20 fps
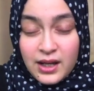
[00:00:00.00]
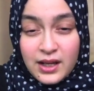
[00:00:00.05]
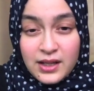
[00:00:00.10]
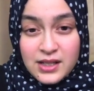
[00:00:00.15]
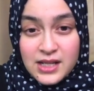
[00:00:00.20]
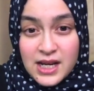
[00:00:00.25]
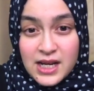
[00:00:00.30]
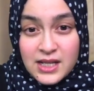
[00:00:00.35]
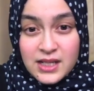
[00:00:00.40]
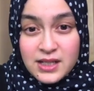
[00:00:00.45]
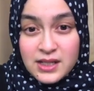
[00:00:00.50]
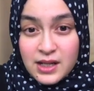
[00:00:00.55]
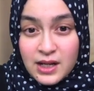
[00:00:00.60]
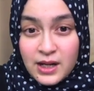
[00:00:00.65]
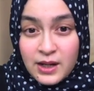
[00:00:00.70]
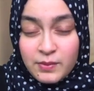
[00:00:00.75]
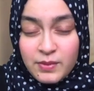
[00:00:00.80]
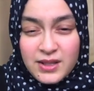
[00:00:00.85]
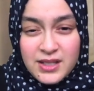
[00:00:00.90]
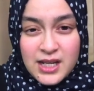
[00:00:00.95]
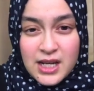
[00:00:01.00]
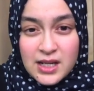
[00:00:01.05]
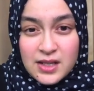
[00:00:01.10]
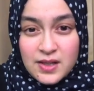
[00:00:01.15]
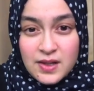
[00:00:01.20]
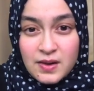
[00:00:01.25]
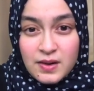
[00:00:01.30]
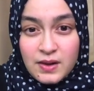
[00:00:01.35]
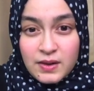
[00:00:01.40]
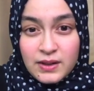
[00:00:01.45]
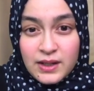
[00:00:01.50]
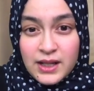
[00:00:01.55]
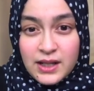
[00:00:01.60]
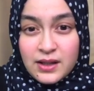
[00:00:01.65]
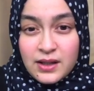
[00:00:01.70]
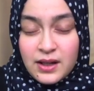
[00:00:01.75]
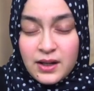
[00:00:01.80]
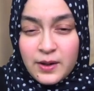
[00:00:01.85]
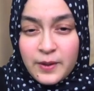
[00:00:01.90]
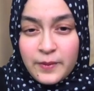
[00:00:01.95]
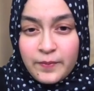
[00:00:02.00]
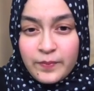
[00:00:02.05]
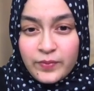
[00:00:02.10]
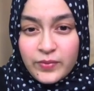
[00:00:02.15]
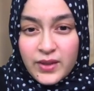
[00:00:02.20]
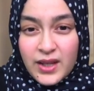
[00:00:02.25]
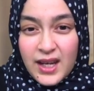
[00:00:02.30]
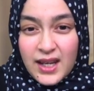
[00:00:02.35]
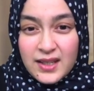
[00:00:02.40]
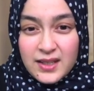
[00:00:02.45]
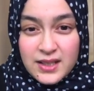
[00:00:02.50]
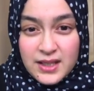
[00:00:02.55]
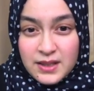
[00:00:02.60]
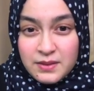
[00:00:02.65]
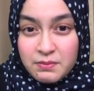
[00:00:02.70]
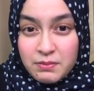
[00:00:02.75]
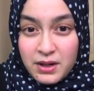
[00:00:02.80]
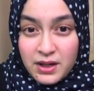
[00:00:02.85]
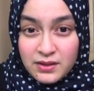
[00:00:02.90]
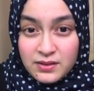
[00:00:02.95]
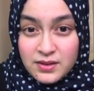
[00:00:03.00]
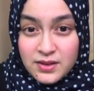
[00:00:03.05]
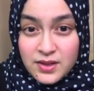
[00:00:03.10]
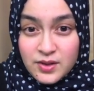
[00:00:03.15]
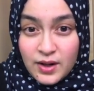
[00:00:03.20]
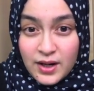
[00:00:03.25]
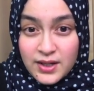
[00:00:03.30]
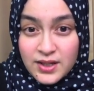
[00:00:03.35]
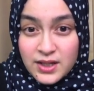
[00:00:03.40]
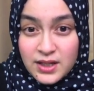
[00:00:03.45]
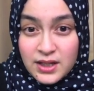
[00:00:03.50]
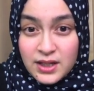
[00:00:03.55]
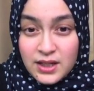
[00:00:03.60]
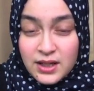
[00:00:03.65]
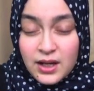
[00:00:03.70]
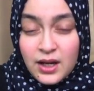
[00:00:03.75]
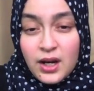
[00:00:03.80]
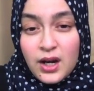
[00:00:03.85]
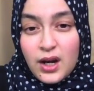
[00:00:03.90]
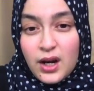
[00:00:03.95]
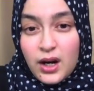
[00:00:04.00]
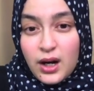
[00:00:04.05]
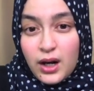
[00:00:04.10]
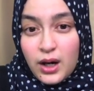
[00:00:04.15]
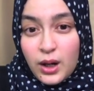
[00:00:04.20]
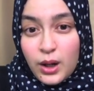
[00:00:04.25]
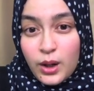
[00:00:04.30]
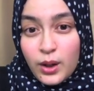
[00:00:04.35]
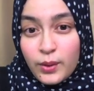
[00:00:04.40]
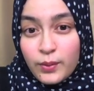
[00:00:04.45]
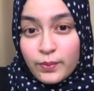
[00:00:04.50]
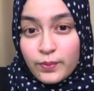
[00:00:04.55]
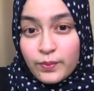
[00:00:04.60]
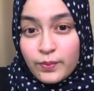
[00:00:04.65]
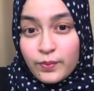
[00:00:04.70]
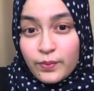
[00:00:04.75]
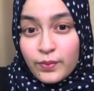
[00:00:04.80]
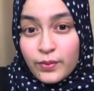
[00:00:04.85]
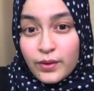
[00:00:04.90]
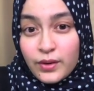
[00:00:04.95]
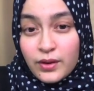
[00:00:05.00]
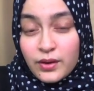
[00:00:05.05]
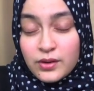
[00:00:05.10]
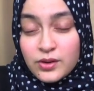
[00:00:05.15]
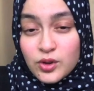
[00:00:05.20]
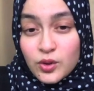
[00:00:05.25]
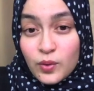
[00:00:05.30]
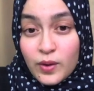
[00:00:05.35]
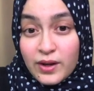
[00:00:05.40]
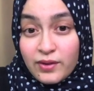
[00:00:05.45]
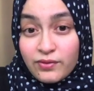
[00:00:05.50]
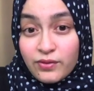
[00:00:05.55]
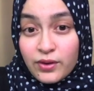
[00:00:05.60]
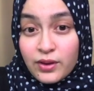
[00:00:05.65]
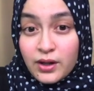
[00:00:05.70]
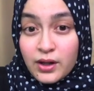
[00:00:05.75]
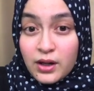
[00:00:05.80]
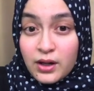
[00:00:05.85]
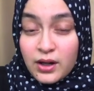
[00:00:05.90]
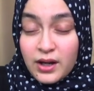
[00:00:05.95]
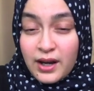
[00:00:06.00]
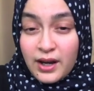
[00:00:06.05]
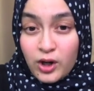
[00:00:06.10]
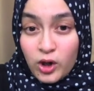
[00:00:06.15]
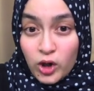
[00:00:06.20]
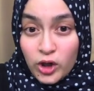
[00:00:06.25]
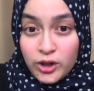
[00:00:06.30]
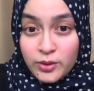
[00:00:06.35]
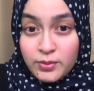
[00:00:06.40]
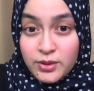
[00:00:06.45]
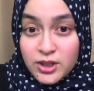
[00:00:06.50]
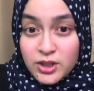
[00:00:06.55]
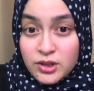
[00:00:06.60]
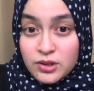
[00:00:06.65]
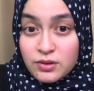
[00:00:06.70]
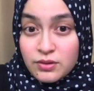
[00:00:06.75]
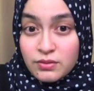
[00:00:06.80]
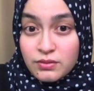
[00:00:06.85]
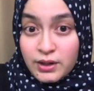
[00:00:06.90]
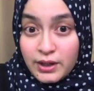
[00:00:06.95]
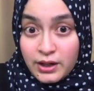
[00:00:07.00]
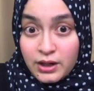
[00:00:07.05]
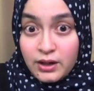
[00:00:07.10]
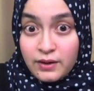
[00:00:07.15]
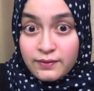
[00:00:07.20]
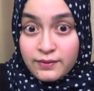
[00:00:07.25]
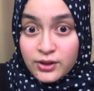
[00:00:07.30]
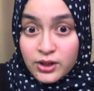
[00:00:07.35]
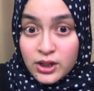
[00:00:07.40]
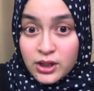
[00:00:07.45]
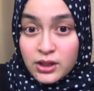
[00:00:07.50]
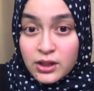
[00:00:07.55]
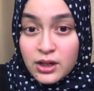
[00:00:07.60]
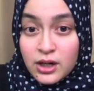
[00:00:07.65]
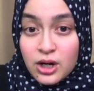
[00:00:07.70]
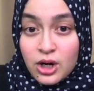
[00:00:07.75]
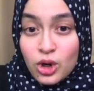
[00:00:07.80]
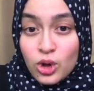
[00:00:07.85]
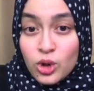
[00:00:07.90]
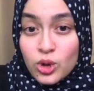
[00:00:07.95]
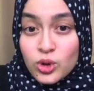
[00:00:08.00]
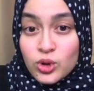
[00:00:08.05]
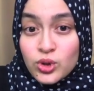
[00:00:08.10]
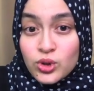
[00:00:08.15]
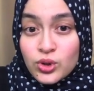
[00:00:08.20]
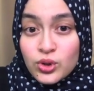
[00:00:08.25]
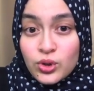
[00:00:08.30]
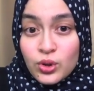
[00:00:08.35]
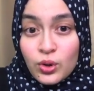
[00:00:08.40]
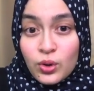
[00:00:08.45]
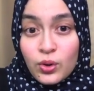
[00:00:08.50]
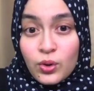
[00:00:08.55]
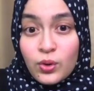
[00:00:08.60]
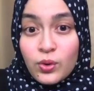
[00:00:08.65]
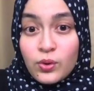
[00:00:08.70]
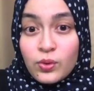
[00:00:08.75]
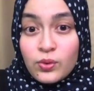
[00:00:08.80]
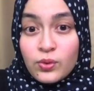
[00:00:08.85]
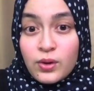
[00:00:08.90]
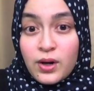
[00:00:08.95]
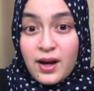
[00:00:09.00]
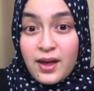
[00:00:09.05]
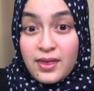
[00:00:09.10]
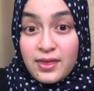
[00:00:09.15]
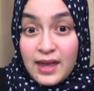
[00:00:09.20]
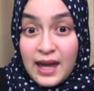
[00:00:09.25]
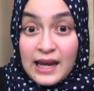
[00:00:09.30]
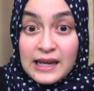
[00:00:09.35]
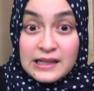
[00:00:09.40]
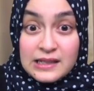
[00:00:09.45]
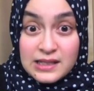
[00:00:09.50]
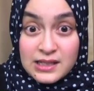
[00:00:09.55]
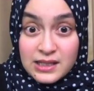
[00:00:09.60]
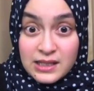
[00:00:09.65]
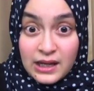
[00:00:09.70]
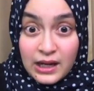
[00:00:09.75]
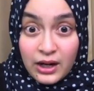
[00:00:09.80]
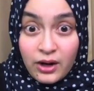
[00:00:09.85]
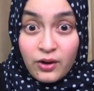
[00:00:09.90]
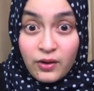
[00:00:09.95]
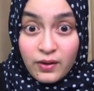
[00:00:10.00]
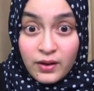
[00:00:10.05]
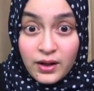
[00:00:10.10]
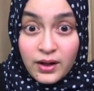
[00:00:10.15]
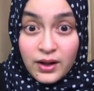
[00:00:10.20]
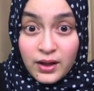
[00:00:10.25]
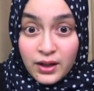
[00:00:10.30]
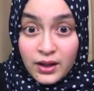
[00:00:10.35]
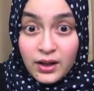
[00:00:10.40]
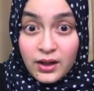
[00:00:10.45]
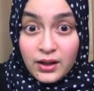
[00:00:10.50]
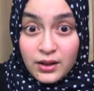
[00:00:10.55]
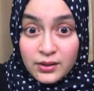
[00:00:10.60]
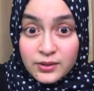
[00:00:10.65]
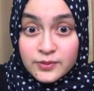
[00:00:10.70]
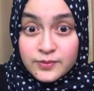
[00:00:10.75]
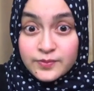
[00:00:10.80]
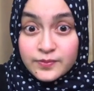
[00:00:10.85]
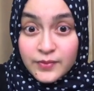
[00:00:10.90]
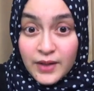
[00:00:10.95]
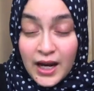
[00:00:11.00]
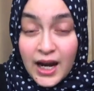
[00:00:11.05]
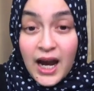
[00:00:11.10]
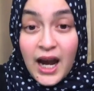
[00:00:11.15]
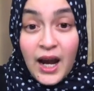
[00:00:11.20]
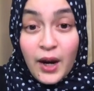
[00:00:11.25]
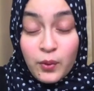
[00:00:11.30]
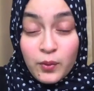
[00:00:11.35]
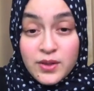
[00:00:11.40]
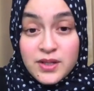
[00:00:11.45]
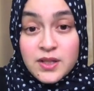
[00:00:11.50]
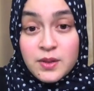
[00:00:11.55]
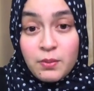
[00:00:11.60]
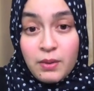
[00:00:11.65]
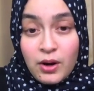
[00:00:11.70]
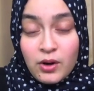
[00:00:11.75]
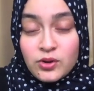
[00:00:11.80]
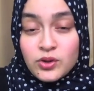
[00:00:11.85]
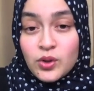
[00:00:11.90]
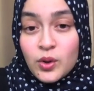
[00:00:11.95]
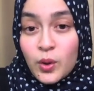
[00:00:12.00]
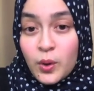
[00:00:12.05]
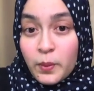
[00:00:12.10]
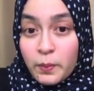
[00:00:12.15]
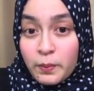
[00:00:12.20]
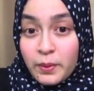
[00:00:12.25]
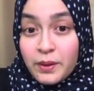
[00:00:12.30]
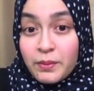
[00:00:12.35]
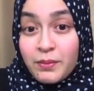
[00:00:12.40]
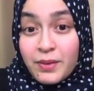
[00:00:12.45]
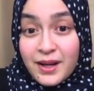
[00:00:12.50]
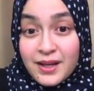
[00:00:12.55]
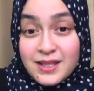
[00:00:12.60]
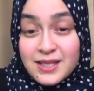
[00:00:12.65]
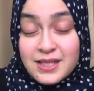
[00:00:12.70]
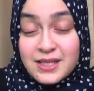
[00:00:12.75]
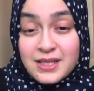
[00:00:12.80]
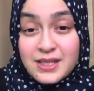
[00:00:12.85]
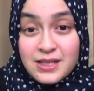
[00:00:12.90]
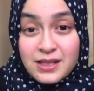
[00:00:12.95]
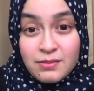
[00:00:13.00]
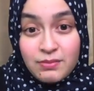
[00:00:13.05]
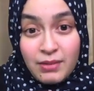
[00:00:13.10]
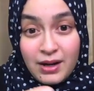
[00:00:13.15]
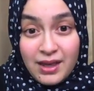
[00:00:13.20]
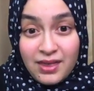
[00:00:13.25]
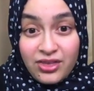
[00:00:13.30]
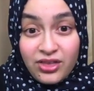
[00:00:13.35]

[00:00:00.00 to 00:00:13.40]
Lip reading: it takes time. It takes around like 18 months to actually to wait for the economy to recover. So that is scary. I was about to open my